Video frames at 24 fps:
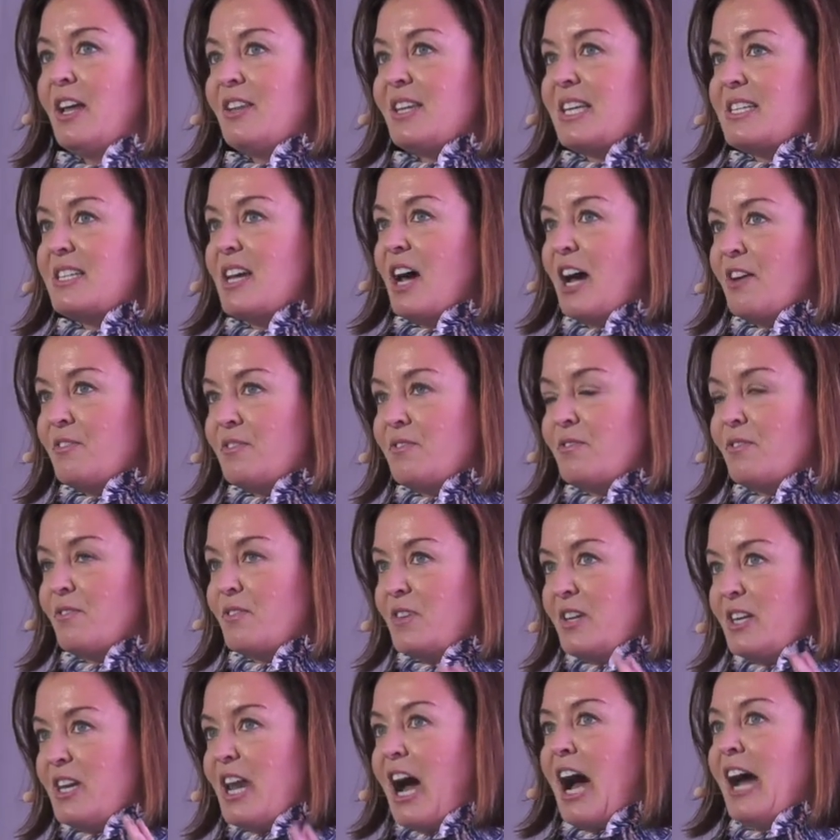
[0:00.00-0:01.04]
That's uh,
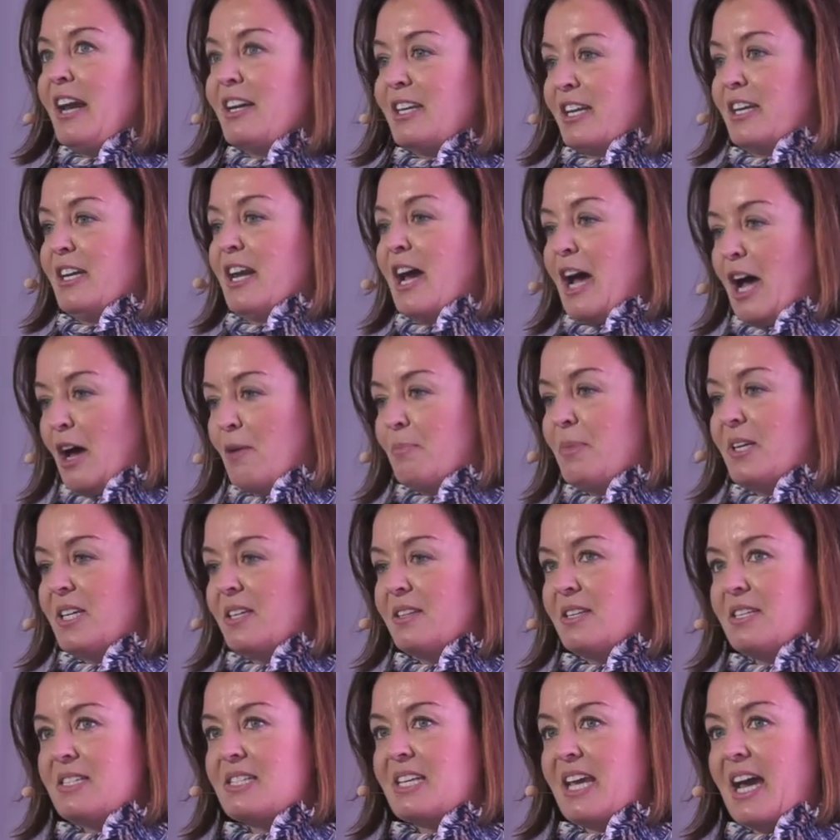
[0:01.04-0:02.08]
not going to happen
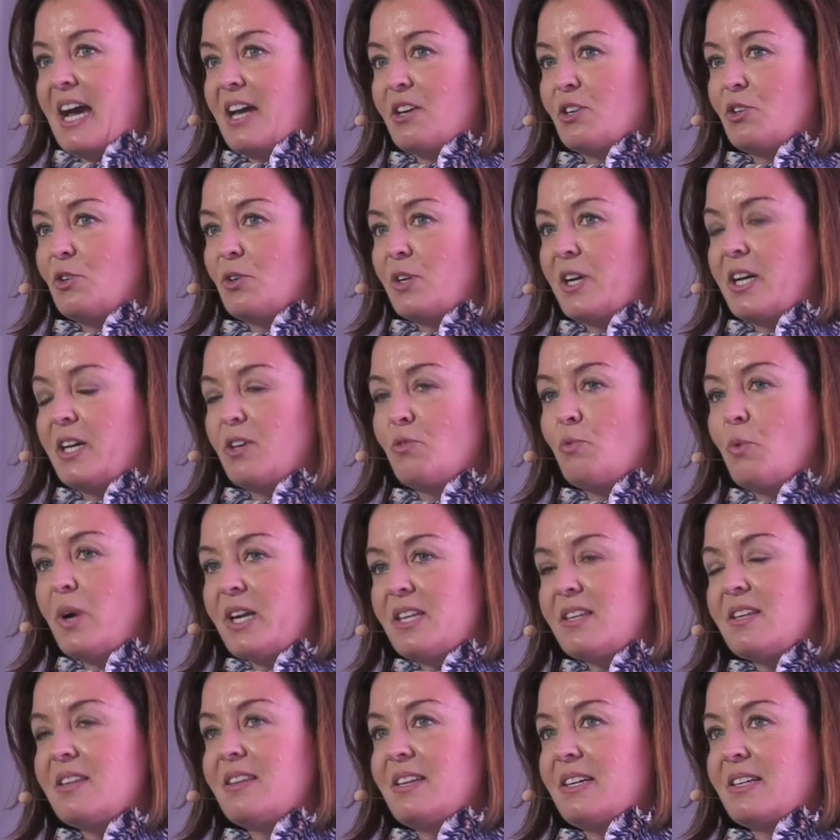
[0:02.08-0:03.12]
in this category. And
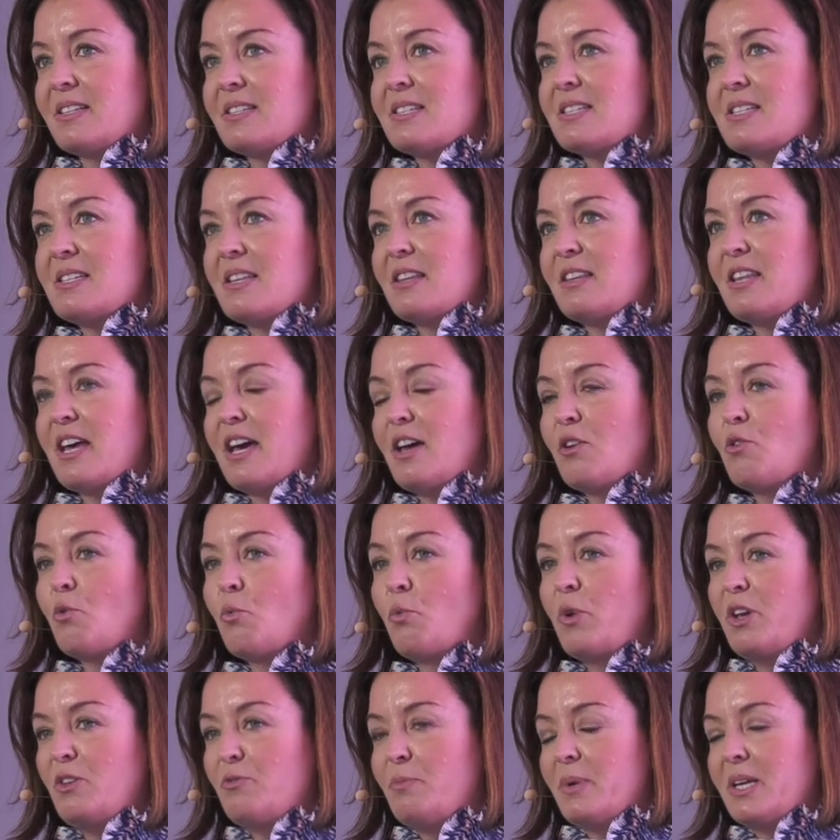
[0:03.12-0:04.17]
one of the things that
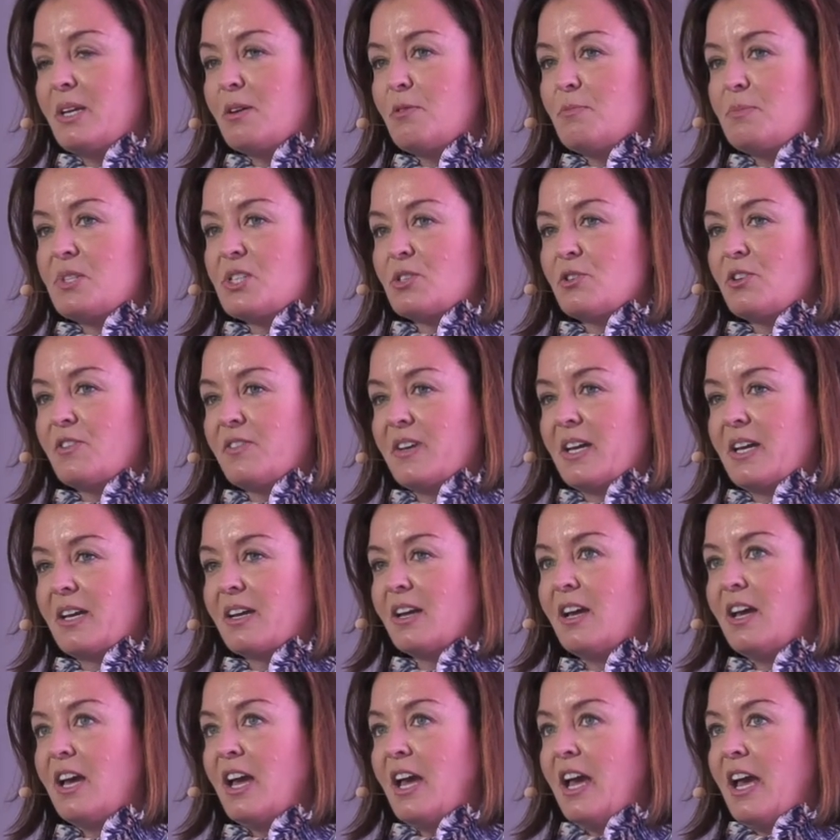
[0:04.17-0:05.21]
we've been
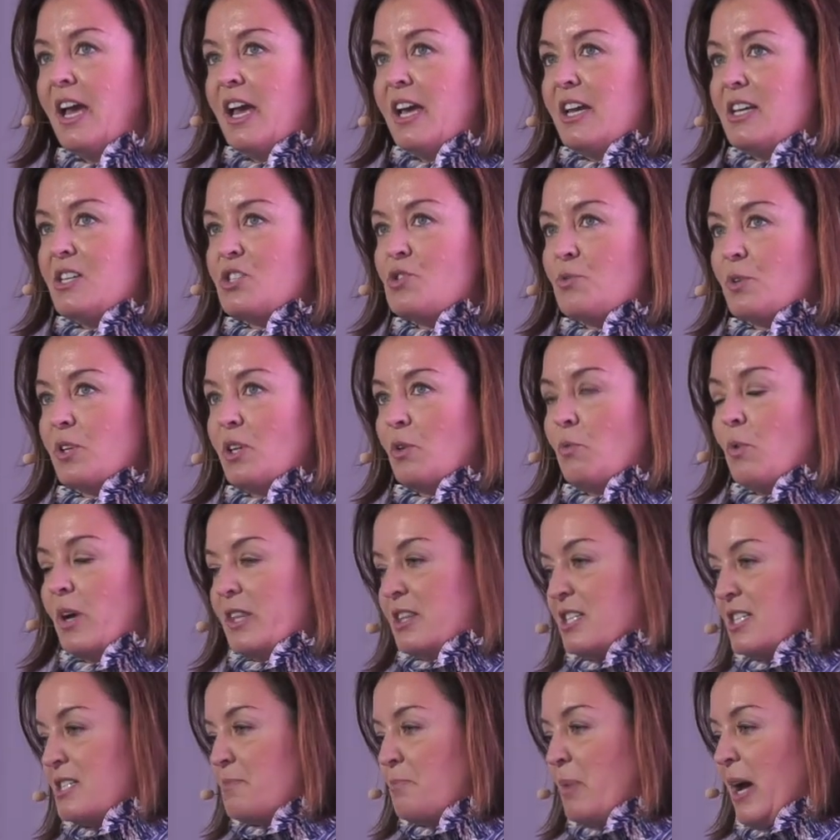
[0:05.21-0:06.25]
observing is really
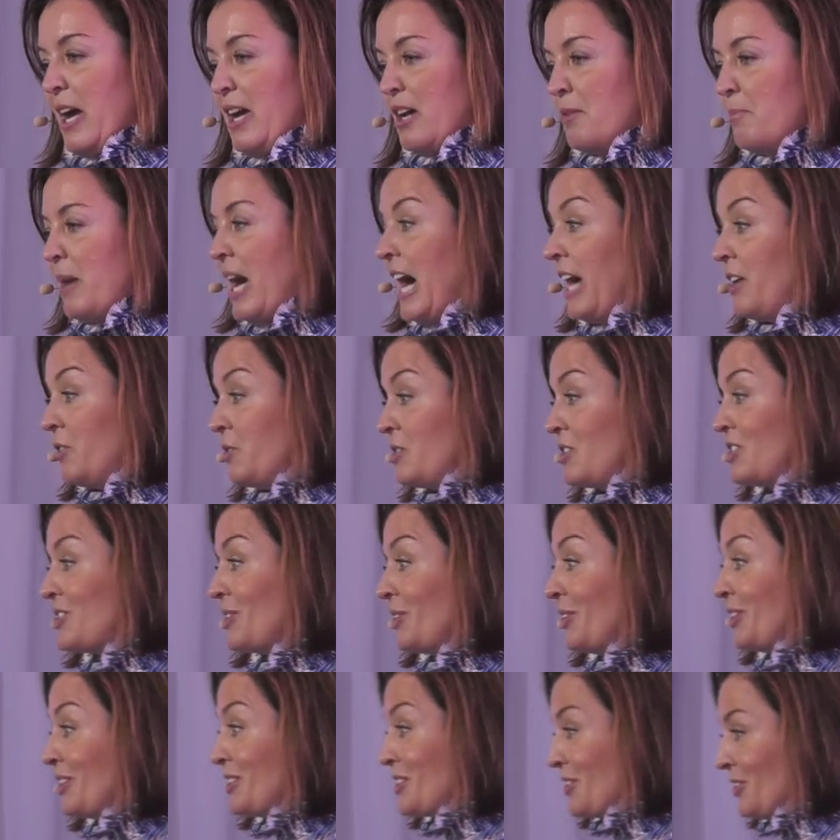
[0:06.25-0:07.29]
what this buying pattern is
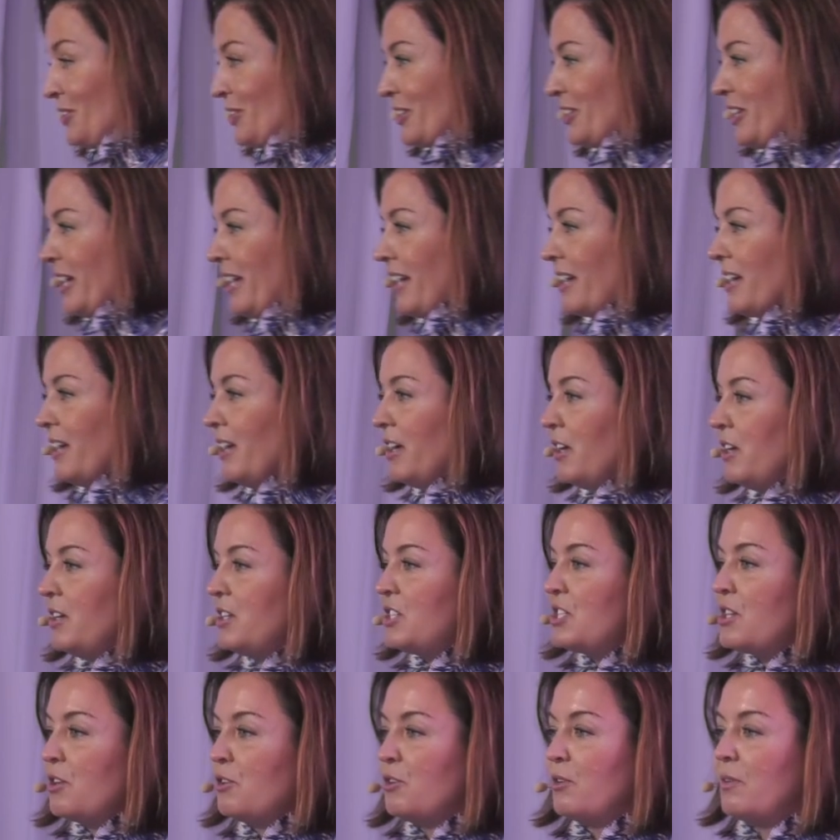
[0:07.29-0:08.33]
starting to look like.
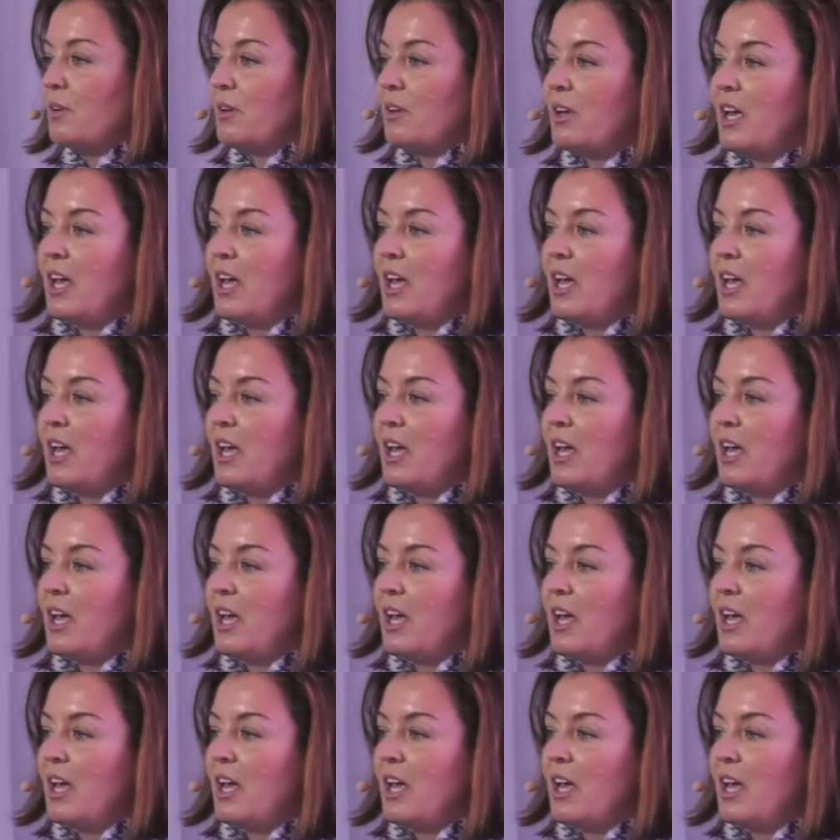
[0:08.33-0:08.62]
So